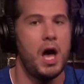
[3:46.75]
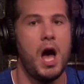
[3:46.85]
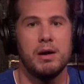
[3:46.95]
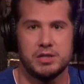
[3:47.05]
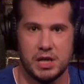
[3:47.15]

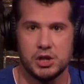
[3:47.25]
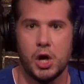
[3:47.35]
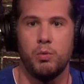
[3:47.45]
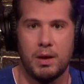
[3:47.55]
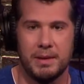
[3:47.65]
No, it's it's
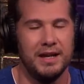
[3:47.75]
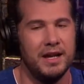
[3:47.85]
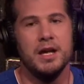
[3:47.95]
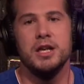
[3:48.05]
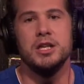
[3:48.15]
all women.
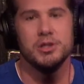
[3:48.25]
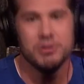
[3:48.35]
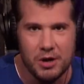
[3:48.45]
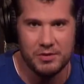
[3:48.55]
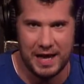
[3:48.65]

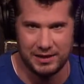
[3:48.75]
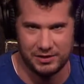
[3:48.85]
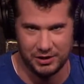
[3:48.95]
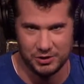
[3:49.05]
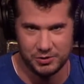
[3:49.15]
You know
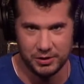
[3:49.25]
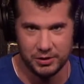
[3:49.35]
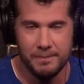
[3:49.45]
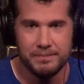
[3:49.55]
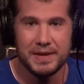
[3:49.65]
that's
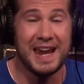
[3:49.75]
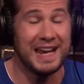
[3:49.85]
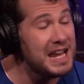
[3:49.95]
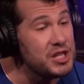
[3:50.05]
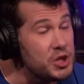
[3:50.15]
untrue. And
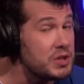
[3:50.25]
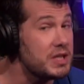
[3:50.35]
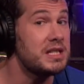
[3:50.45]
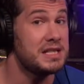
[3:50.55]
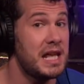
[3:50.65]
again, he's using
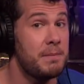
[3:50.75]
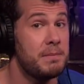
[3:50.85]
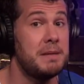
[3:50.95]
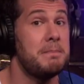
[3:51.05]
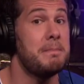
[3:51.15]
this to set
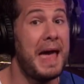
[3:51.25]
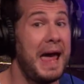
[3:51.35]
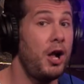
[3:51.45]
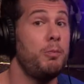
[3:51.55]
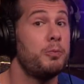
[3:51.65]
up the
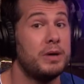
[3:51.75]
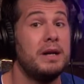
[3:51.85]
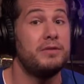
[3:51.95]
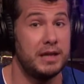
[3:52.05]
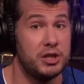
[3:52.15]
male
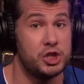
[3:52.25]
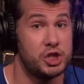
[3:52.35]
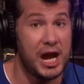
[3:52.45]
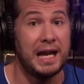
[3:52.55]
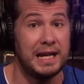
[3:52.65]
privilege.
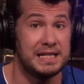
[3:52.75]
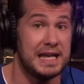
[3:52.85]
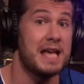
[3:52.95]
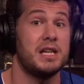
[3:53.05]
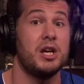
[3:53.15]
Check it. He's
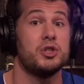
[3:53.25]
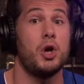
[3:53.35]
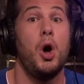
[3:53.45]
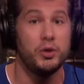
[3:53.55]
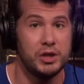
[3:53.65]
asking us
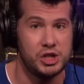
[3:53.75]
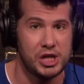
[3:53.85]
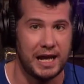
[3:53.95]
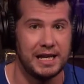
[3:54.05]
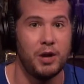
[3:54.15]
all to
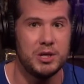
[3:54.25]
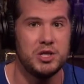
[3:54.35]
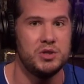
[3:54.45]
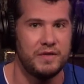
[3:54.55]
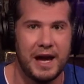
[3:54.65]
check it. And I'll read
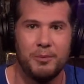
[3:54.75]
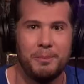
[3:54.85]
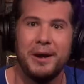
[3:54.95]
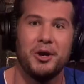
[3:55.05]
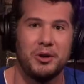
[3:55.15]
you his final
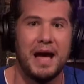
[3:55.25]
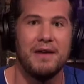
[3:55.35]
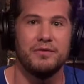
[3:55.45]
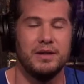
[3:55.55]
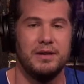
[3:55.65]

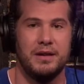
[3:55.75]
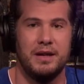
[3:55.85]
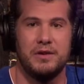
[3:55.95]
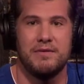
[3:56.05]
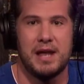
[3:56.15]
paragraph uh,
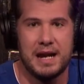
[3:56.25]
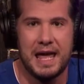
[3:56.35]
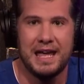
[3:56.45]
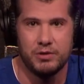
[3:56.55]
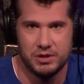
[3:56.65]
if you haven't had an
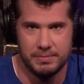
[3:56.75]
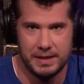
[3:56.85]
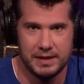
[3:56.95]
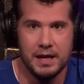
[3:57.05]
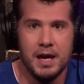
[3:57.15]
aneurysm
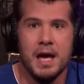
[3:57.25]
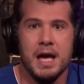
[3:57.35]
by then.